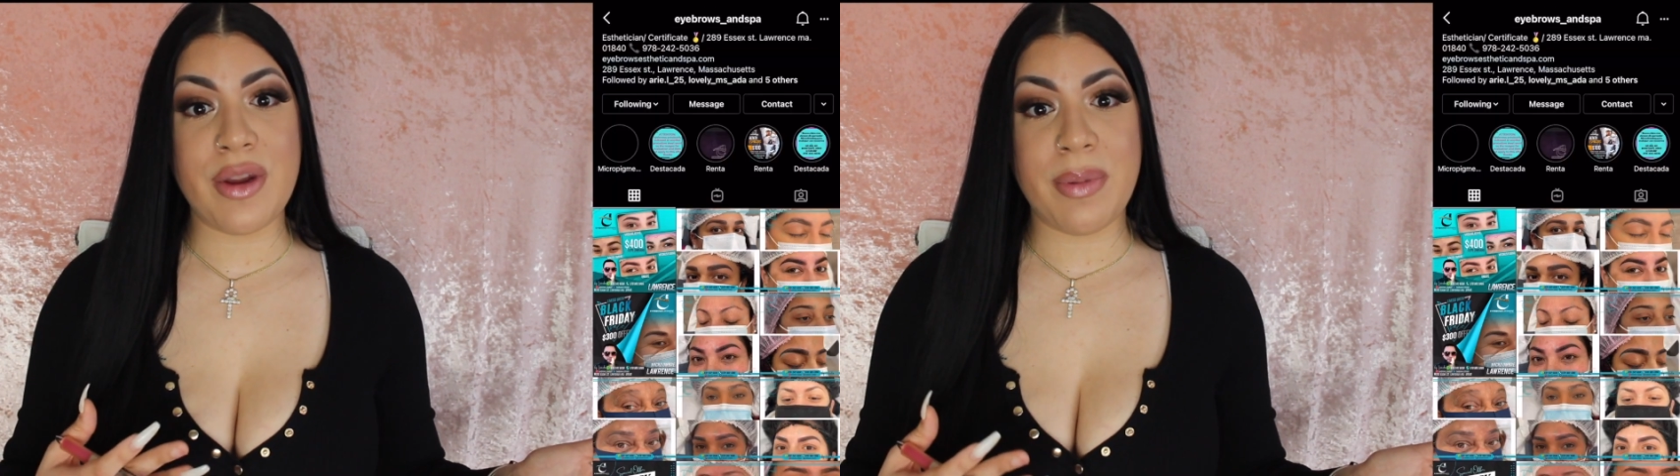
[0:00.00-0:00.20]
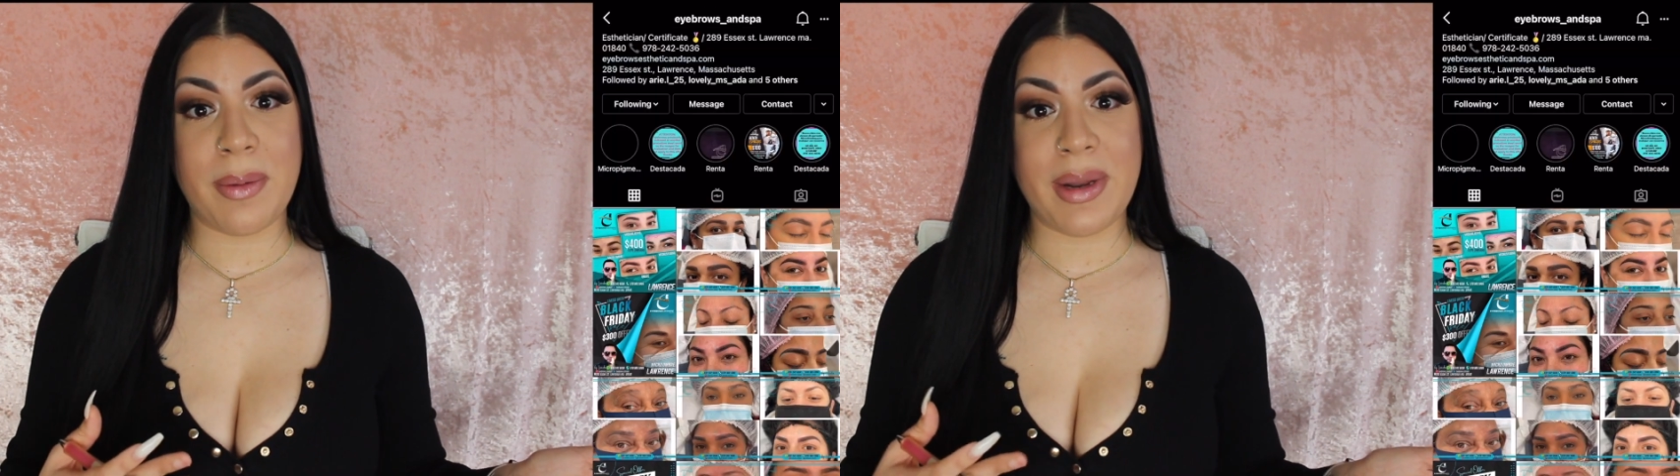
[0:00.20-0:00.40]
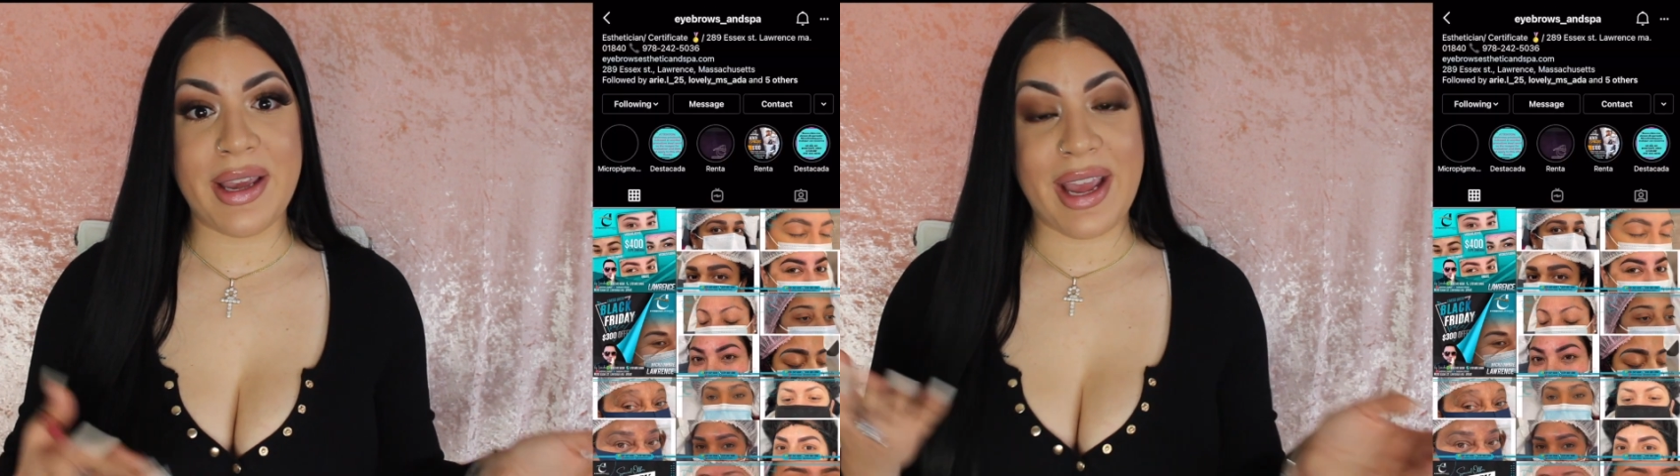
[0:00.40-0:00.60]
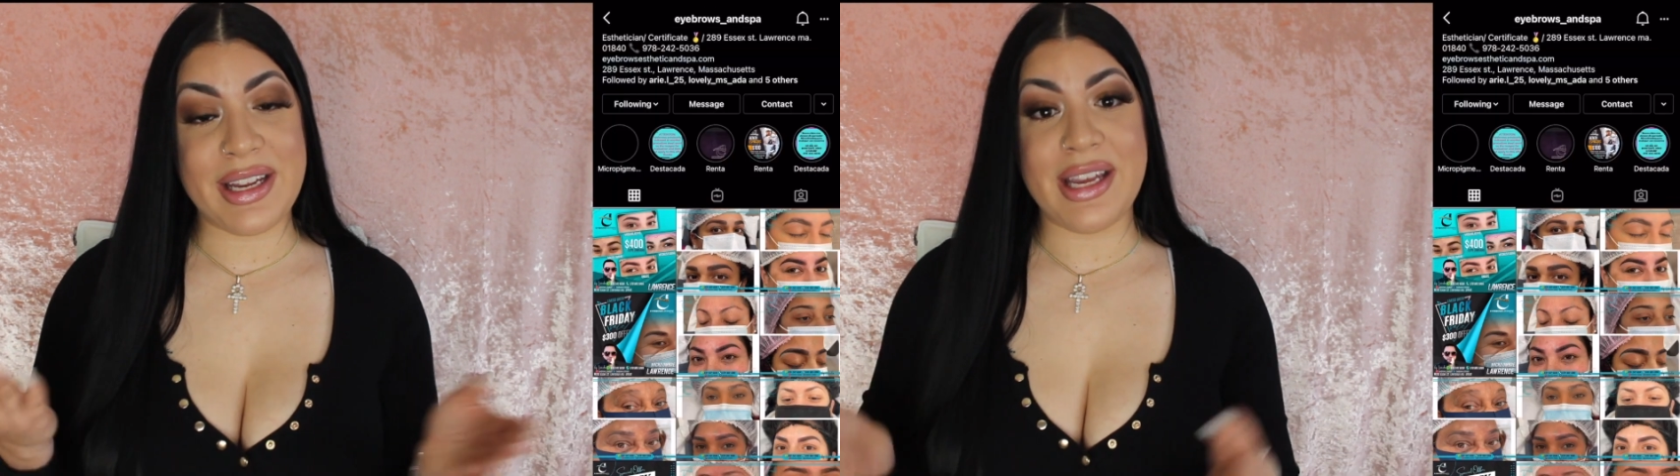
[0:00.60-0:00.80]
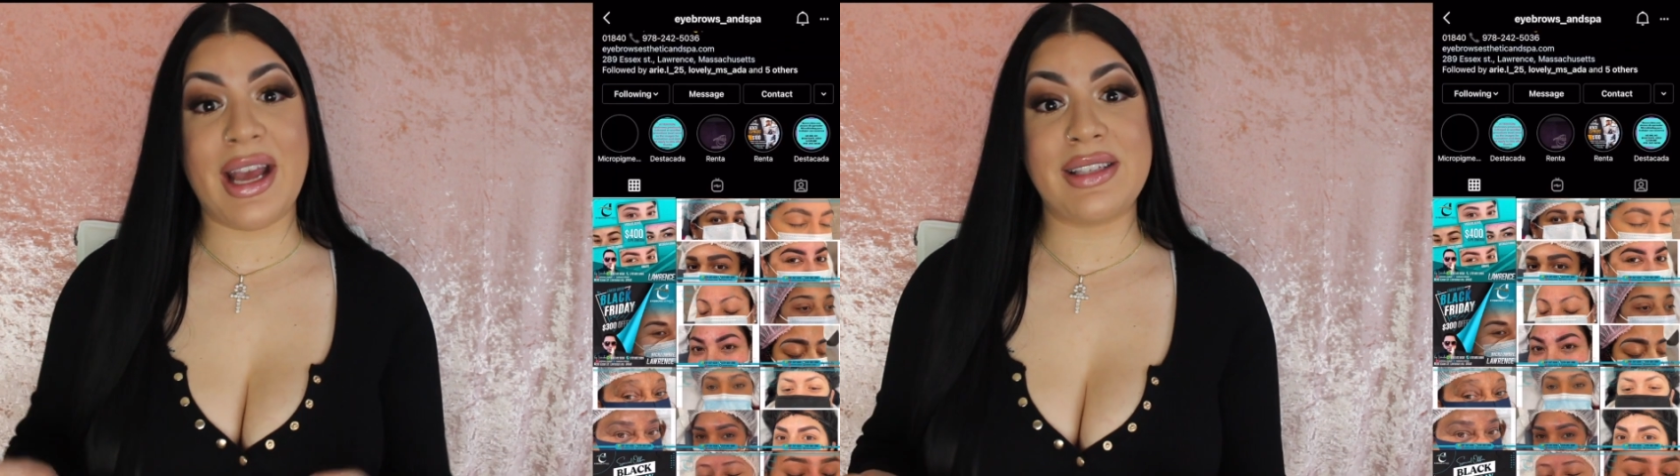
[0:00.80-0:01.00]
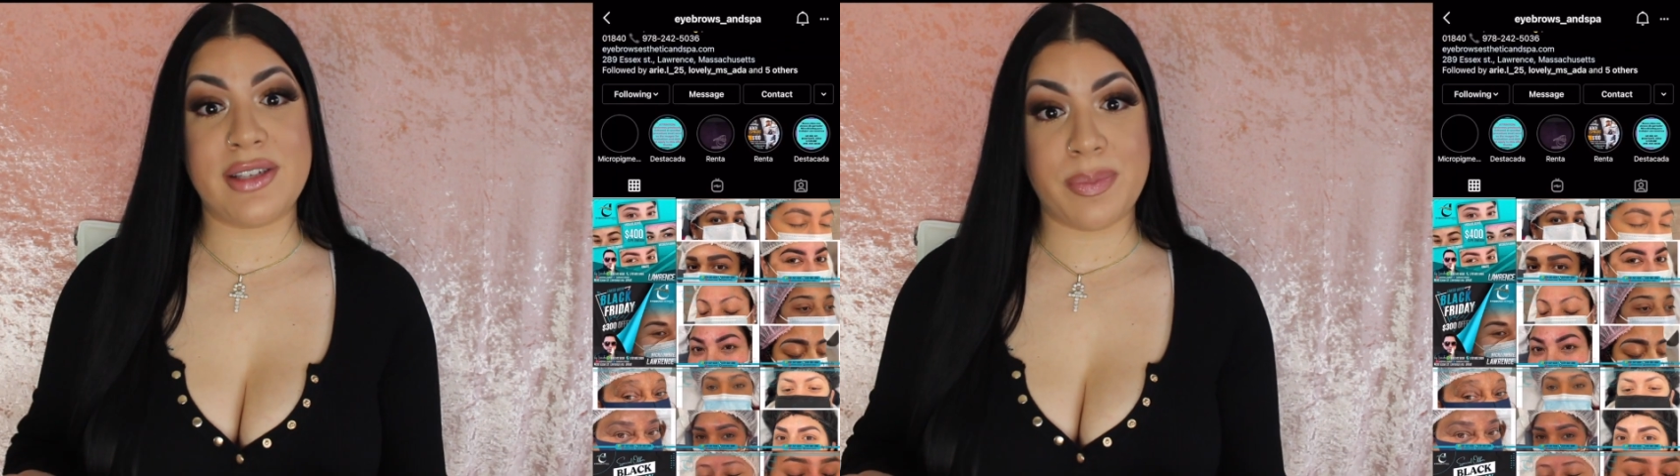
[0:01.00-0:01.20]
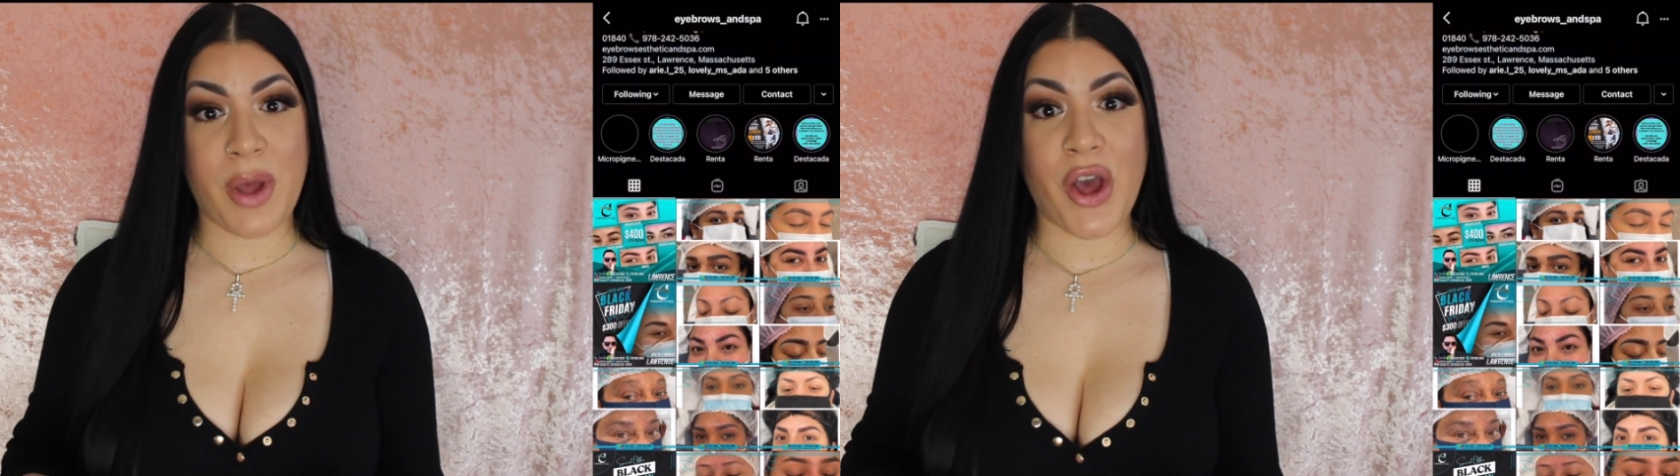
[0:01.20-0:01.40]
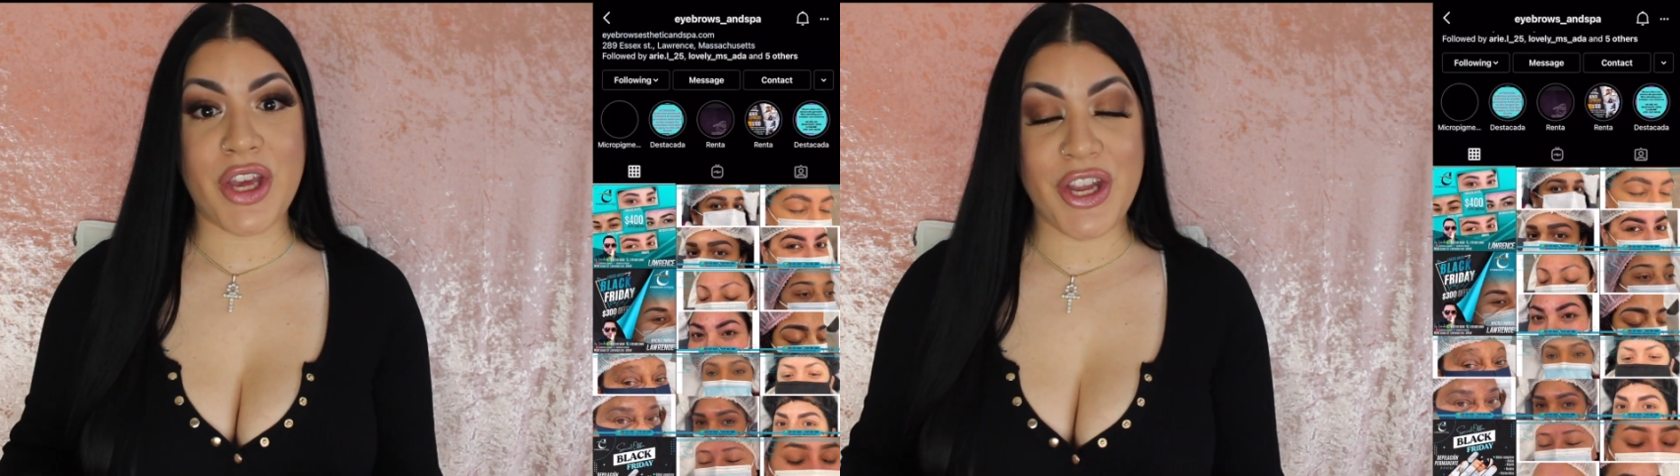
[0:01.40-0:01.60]
Republic, and he has a
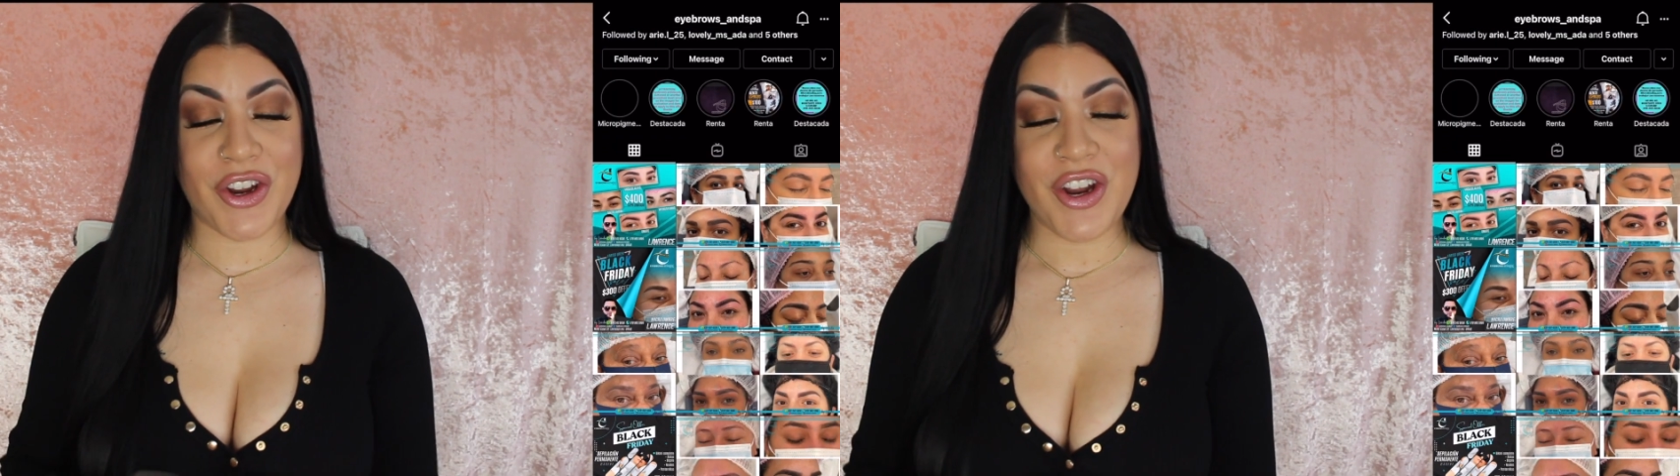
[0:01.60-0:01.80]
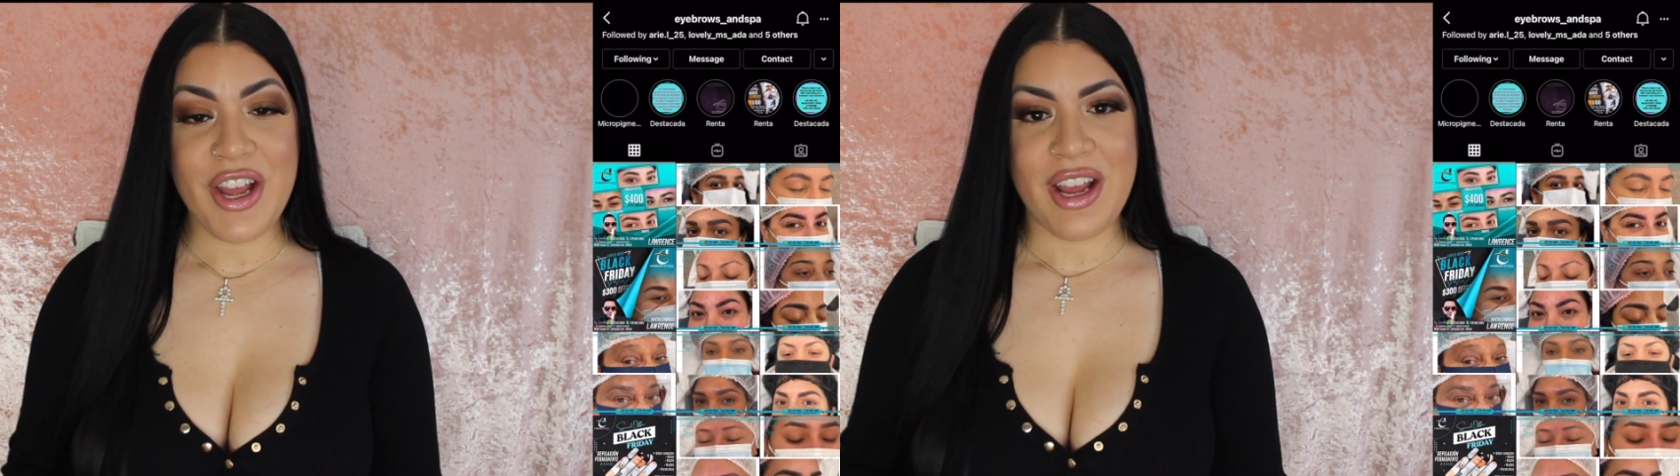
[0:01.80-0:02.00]
spa here